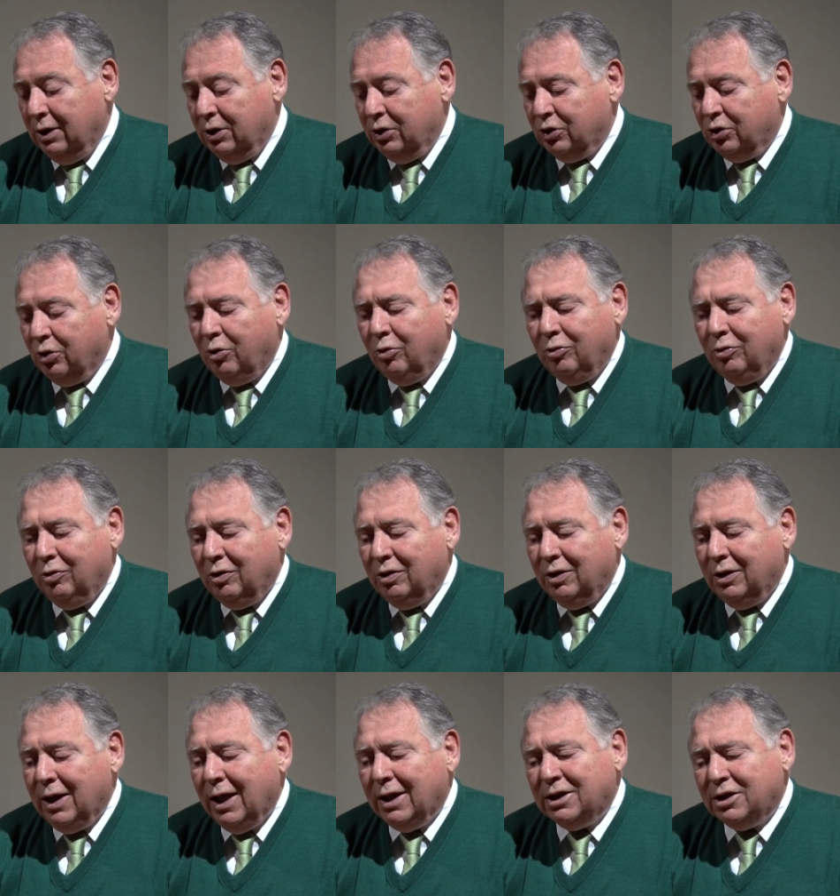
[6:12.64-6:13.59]
So
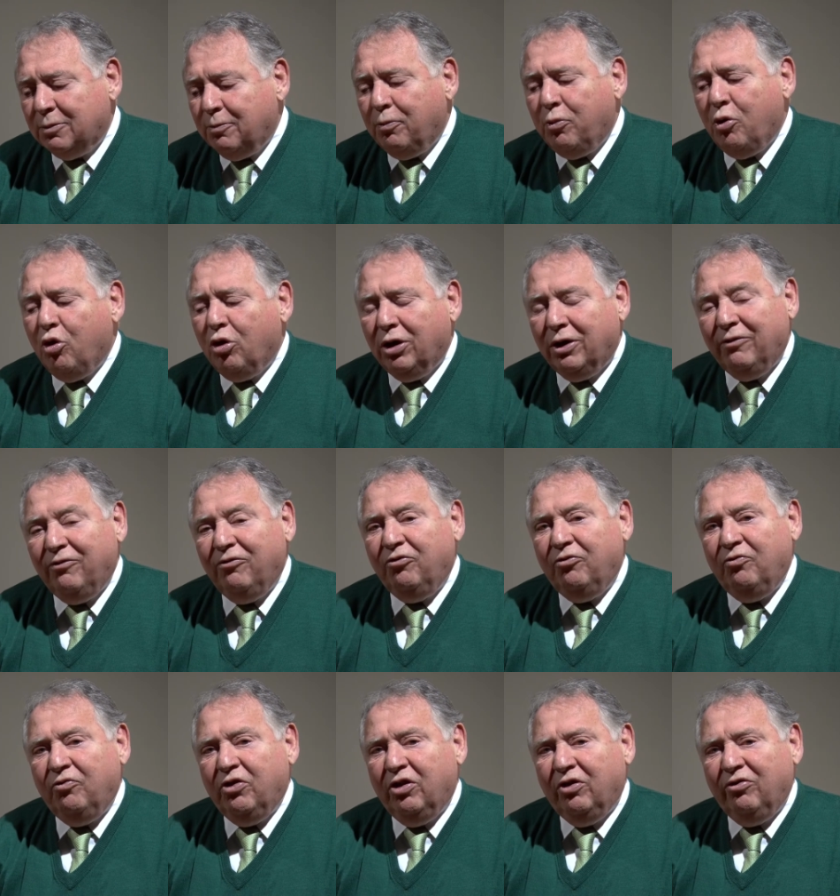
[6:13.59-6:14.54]
that's part
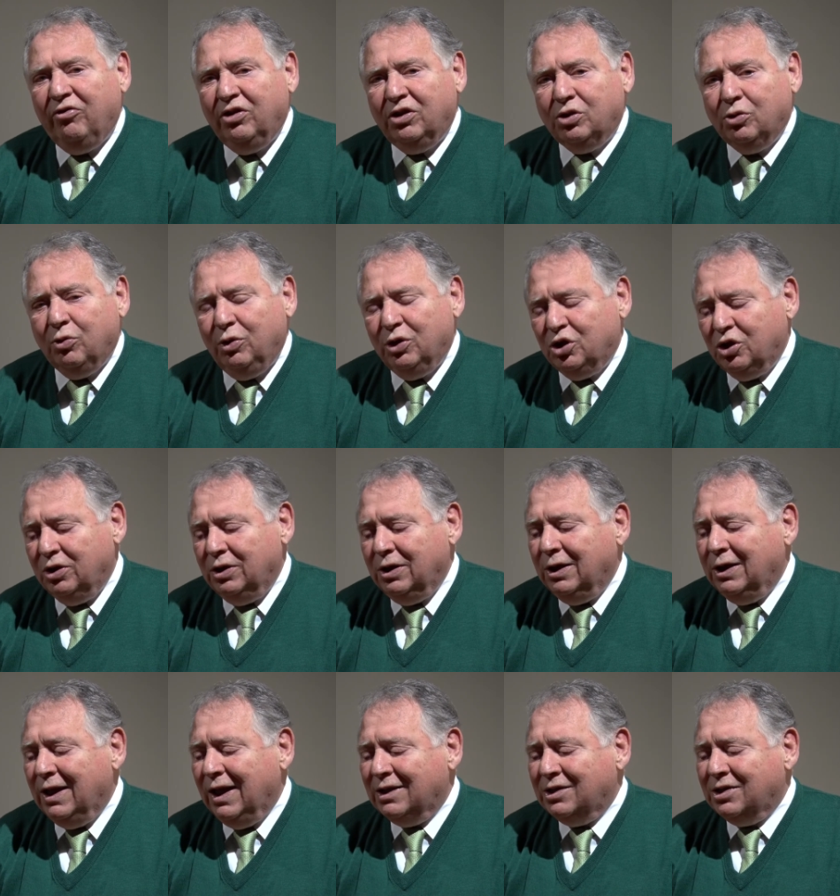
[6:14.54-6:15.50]
of, of intuition,
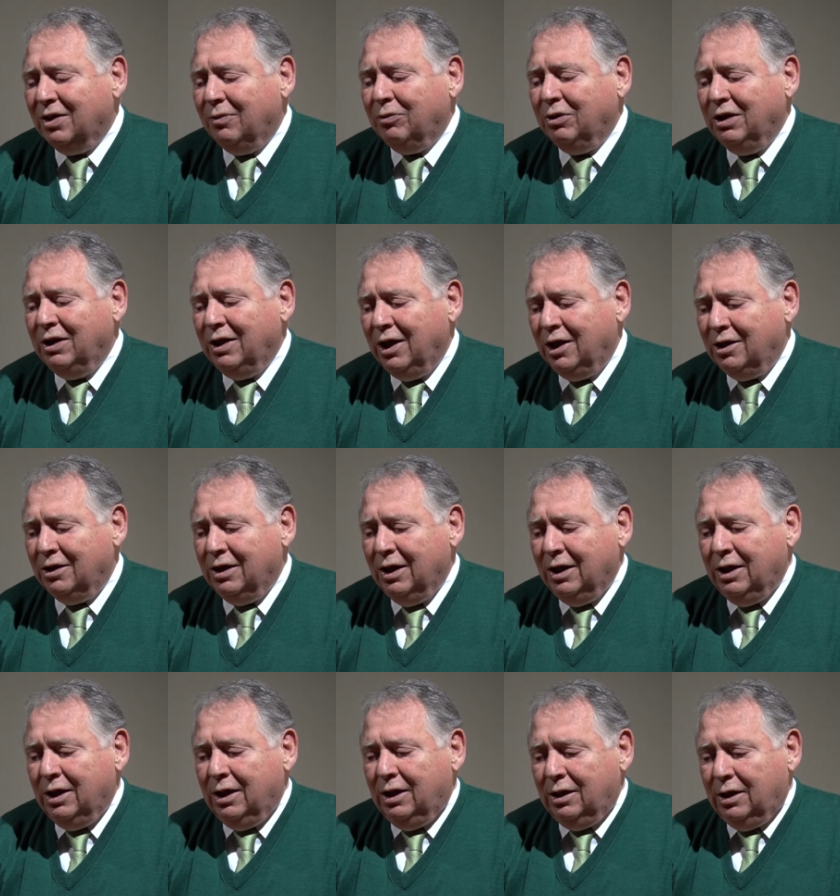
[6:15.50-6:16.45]
and that's something that
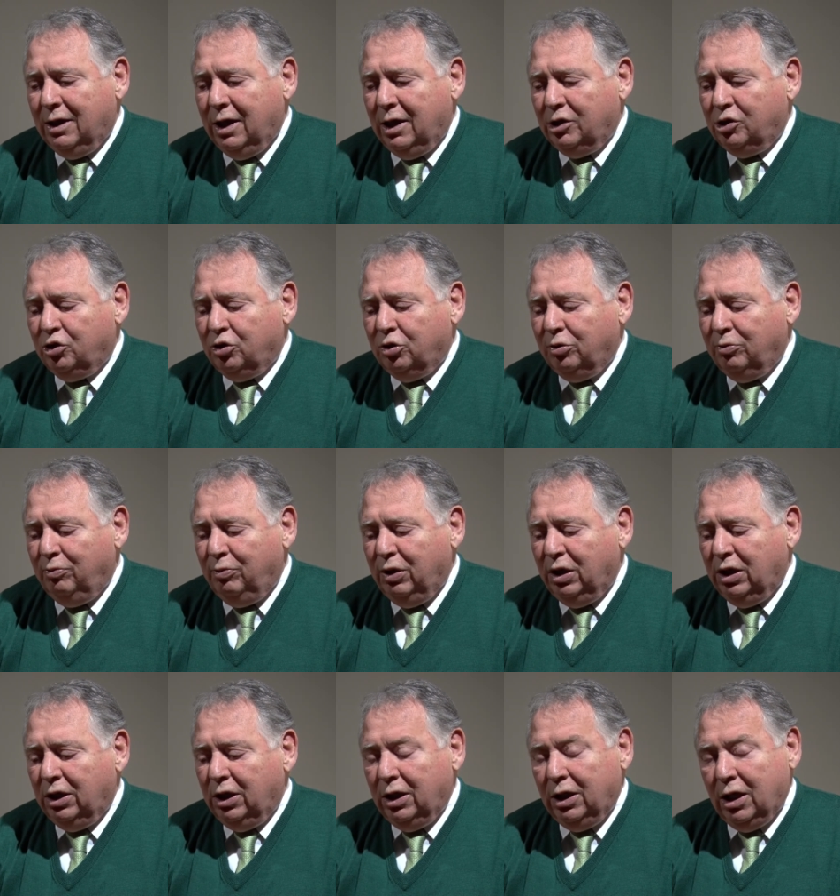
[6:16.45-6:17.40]
that should
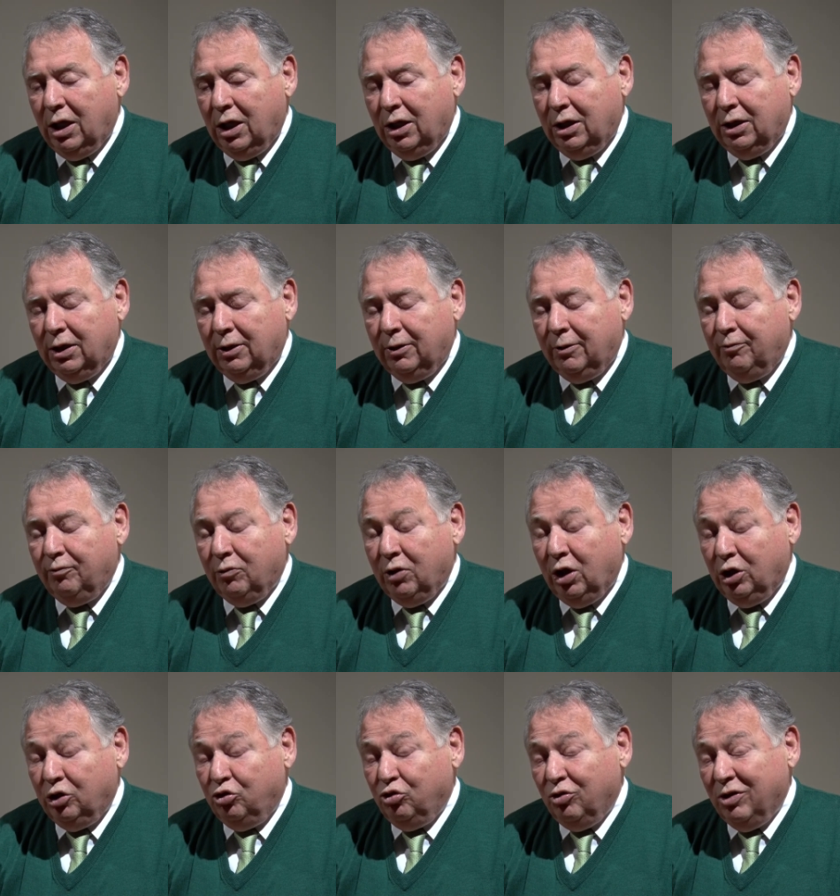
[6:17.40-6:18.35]
be uh,
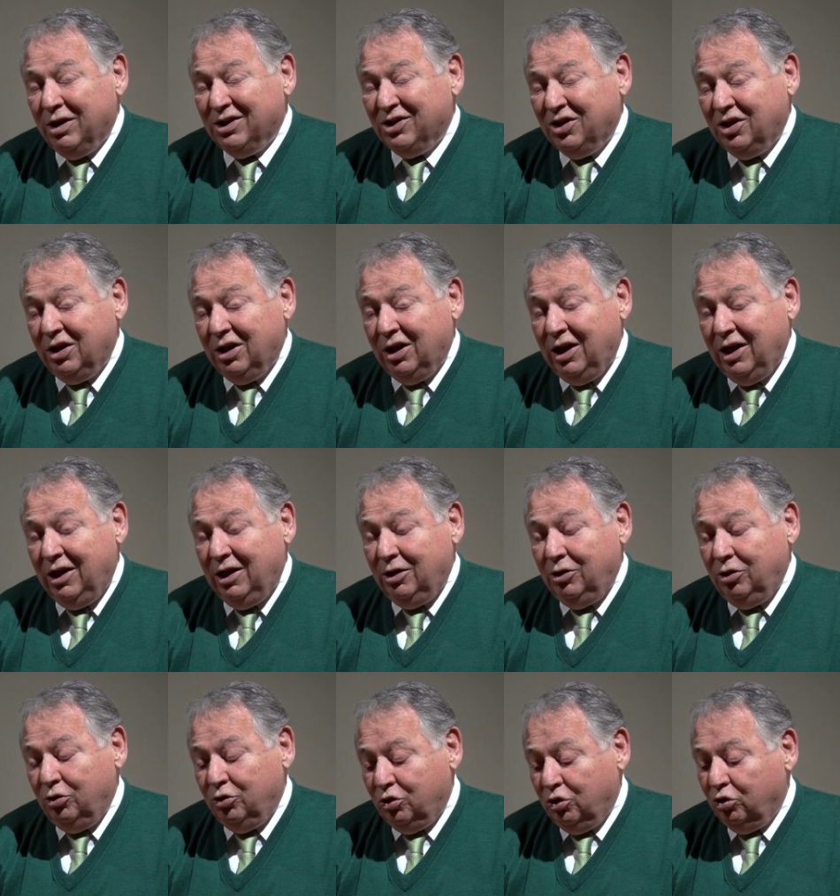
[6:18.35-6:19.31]
addressed,
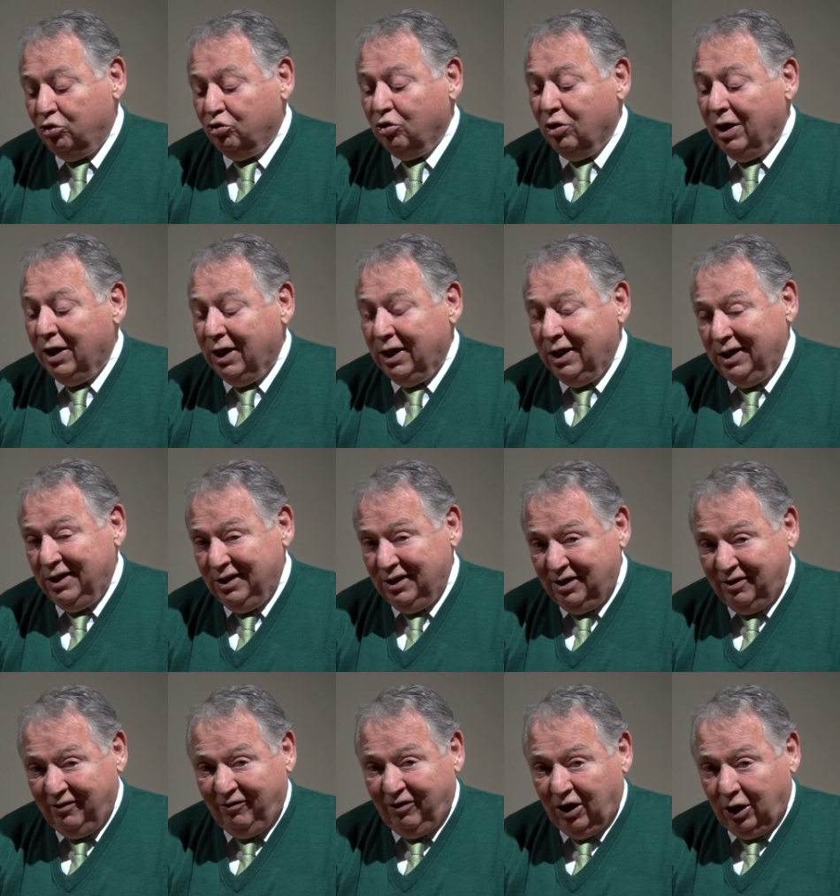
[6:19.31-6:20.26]
and you should try and
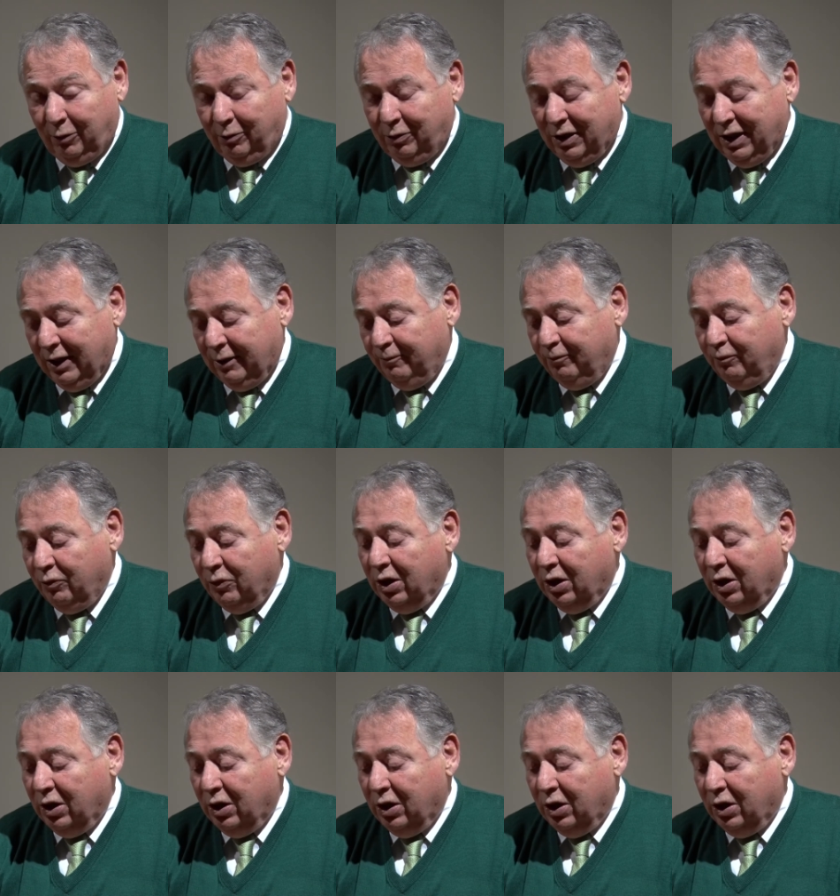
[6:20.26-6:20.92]
develop that.